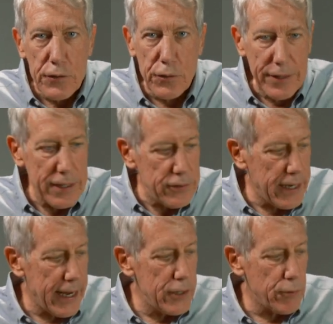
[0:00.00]
So in this
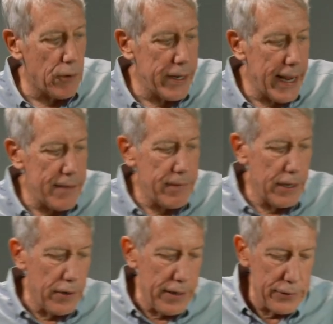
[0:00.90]
case, what we have
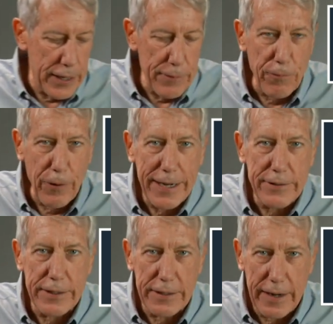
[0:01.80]
here is a
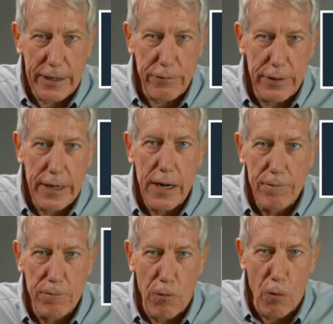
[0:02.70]
Franklin Electric
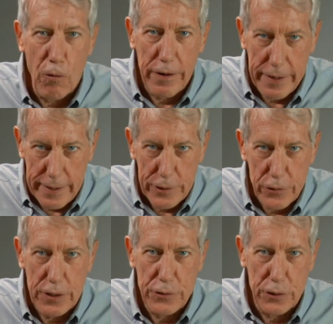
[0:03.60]

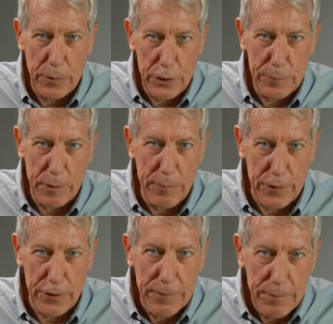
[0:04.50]
4-inch submersible
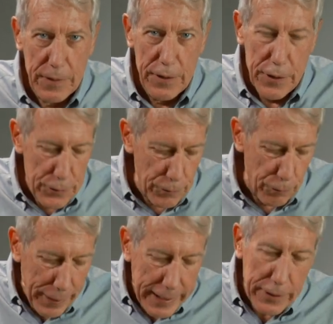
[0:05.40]
motor. The
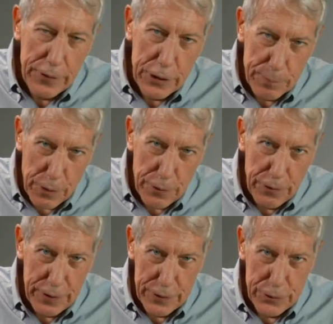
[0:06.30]
rating on this
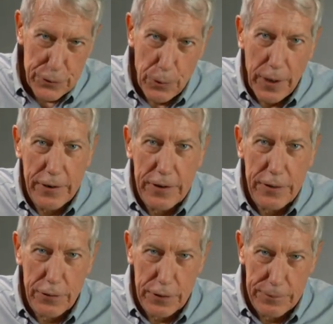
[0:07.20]
motor is
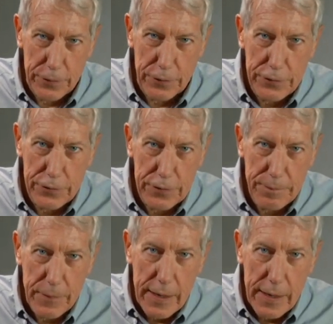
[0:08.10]
230 volts,